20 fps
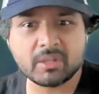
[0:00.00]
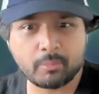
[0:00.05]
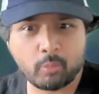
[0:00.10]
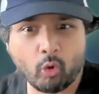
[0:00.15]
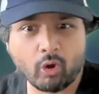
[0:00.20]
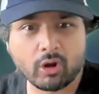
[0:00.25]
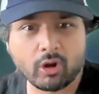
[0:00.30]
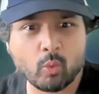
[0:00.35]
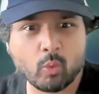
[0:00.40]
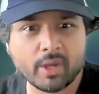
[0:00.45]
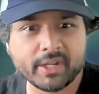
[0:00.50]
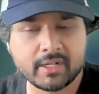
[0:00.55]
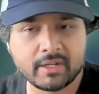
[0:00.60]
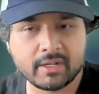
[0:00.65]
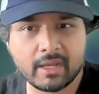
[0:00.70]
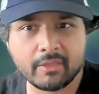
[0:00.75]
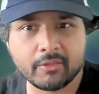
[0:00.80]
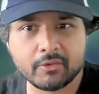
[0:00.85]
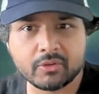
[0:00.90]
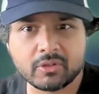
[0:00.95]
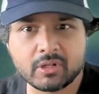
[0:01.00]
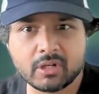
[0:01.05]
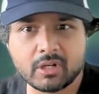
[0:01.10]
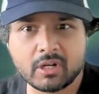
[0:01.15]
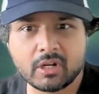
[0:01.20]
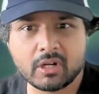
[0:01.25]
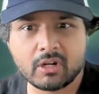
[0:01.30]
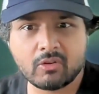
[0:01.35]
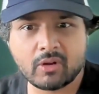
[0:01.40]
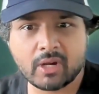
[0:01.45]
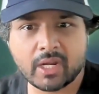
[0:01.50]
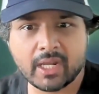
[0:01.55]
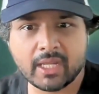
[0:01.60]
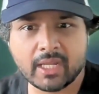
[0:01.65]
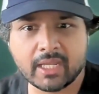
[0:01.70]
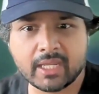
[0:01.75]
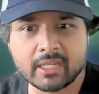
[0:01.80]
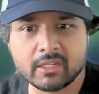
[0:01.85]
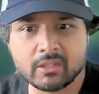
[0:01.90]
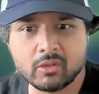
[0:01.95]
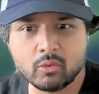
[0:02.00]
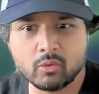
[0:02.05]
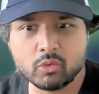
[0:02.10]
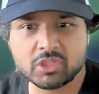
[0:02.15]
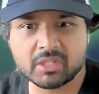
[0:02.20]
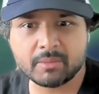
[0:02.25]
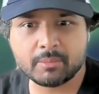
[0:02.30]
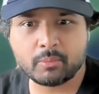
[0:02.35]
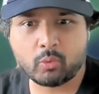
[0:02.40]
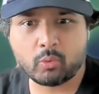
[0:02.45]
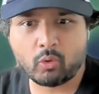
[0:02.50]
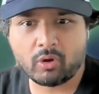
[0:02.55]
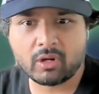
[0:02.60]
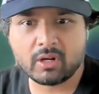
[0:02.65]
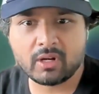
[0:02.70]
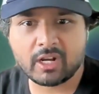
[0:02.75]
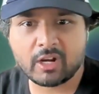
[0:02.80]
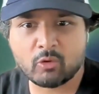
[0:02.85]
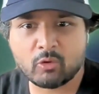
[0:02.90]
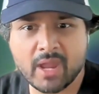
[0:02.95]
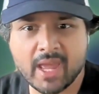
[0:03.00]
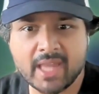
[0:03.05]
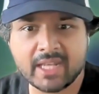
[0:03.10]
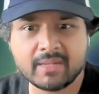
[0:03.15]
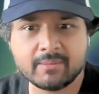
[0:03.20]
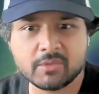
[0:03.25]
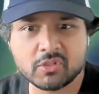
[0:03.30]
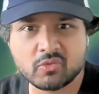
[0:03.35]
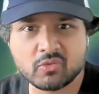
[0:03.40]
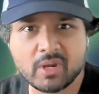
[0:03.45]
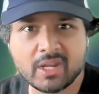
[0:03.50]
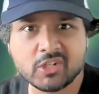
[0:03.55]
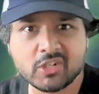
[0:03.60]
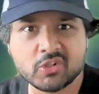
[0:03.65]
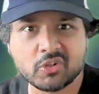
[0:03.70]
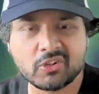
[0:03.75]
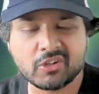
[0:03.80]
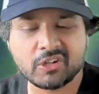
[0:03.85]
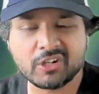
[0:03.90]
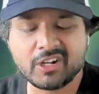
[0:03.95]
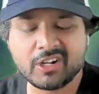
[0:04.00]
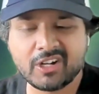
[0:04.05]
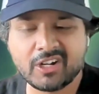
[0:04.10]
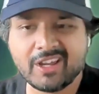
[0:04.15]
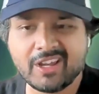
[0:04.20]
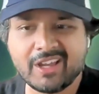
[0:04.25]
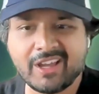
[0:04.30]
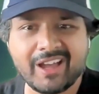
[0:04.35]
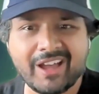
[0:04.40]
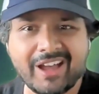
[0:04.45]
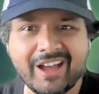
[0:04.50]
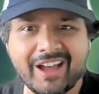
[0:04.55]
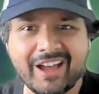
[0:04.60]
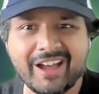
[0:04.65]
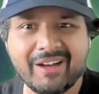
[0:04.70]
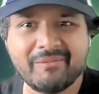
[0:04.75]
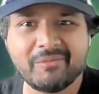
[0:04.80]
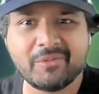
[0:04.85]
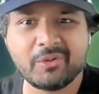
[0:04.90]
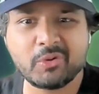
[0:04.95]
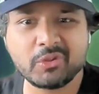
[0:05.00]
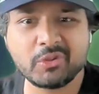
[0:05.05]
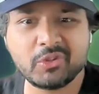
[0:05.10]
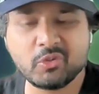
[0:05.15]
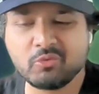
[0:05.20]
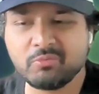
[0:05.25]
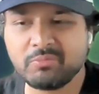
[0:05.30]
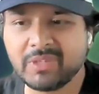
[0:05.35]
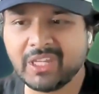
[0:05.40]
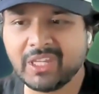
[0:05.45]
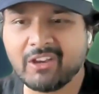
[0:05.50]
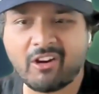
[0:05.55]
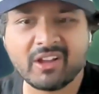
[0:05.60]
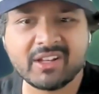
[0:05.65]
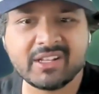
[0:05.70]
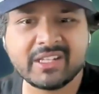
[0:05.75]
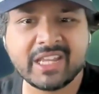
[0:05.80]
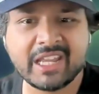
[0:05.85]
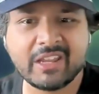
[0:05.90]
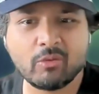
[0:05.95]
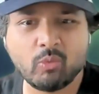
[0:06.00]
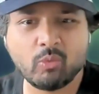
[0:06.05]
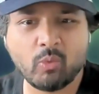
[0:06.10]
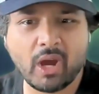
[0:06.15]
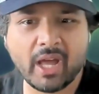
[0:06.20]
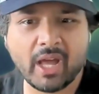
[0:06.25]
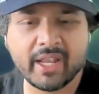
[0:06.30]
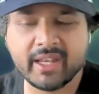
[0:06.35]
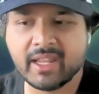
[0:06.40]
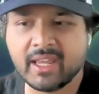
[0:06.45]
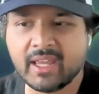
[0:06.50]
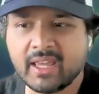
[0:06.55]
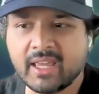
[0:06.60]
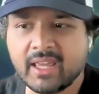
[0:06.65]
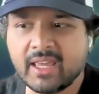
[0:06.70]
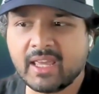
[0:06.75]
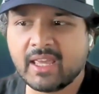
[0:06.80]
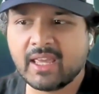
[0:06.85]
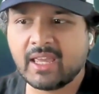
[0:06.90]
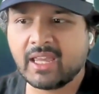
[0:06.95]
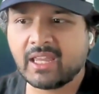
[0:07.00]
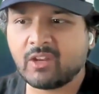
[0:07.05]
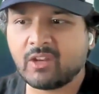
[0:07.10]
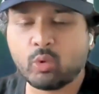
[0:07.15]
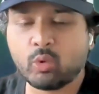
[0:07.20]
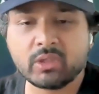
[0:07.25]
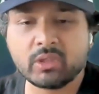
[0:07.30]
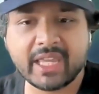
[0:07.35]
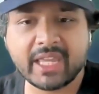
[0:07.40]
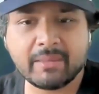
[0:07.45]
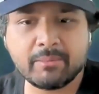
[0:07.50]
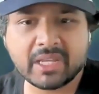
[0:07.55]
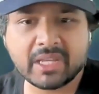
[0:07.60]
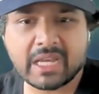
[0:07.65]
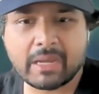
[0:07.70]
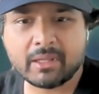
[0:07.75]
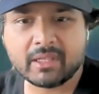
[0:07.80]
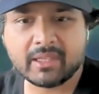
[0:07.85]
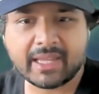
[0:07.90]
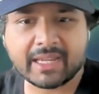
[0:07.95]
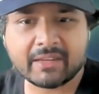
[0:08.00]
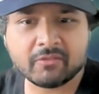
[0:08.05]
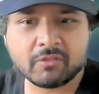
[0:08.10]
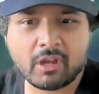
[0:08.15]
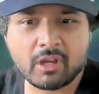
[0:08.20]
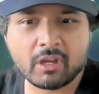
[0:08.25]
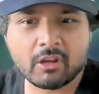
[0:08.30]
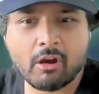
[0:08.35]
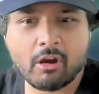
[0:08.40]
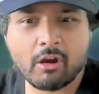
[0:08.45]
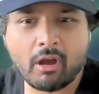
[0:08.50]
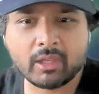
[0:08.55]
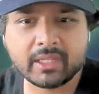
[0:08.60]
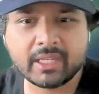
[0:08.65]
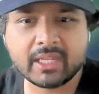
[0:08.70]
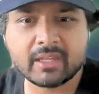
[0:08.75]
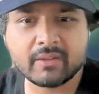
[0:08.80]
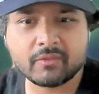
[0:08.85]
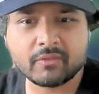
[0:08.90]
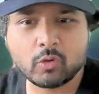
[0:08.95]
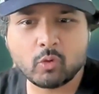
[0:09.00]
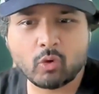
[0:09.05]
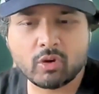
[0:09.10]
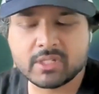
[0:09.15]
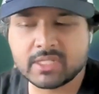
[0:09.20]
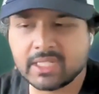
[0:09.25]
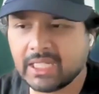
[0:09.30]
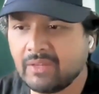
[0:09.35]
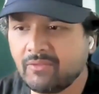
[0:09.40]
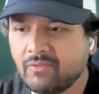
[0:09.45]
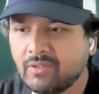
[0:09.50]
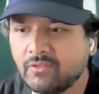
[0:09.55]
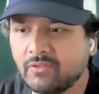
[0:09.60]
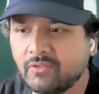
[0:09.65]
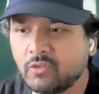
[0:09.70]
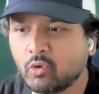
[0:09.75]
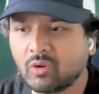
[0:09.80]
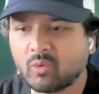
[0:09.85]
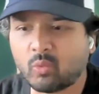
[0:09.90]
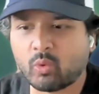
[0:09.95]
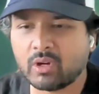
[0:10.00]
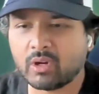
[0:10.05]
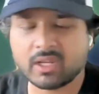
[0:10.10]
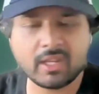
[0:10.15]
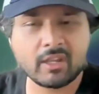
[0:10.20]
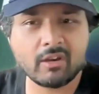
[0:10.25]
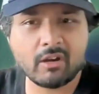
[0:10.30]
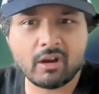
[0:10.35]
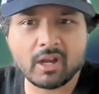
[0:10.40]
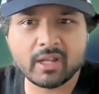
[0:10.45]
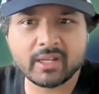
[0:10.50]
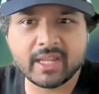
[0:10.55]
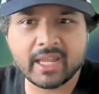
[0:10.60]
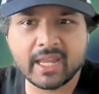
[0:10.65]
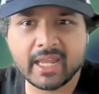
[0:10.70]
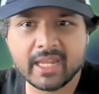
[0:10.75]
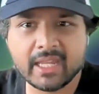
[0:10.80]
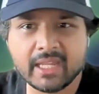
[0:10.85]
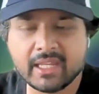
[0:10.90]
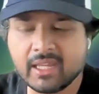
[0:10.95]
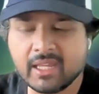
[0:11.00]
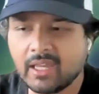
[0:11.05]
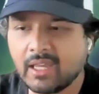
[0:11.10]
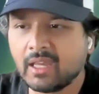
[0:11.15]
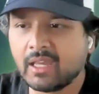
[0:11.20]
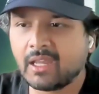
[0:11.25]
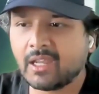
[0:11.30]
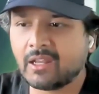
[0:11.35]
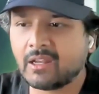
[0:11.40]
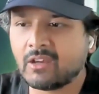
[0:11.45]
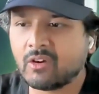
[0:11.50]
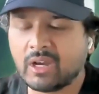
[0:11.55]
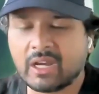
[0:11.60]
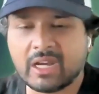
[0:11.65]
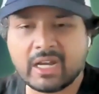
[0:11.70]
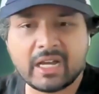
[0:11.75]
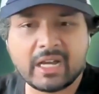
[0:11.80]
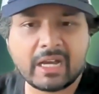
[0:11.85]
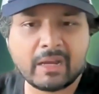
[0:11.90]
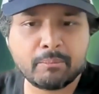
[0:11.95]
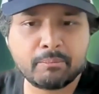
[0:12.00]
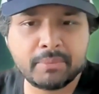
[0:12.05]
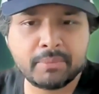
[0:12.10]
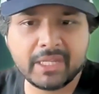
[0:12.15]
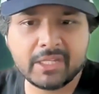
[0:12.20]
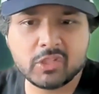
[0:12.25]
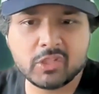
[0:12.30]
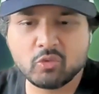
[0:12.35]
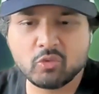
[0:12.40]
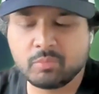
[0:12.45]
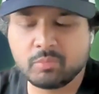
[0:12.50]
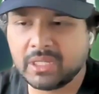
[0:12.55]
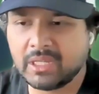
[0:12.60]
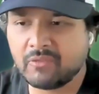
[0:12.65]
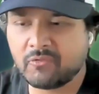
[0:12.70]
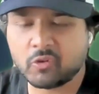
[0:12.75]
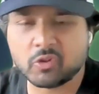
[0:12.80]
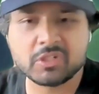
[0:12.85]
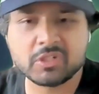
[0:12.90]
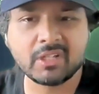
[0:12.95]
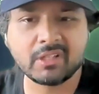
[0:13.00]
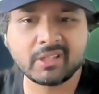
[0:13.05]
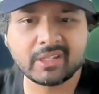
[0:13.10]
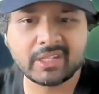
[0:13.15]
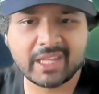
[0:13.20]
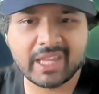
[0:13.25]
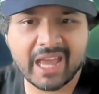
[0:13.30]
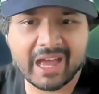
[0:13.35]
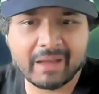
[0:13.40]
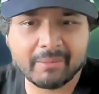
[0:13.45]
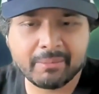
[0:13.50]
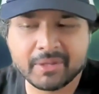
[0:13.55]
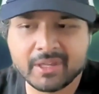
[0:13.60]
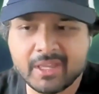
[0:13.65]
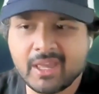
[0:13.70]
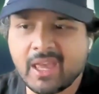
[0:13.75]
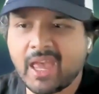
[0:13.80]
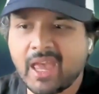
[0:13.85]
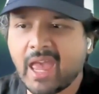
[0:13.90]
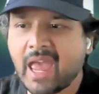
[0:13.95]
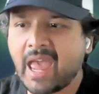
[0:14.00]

you support one another, right? Can you support a random stranger who you meet on day one? Will they become a lifelong colleague of yours, even if you're working on a B2B fertility app,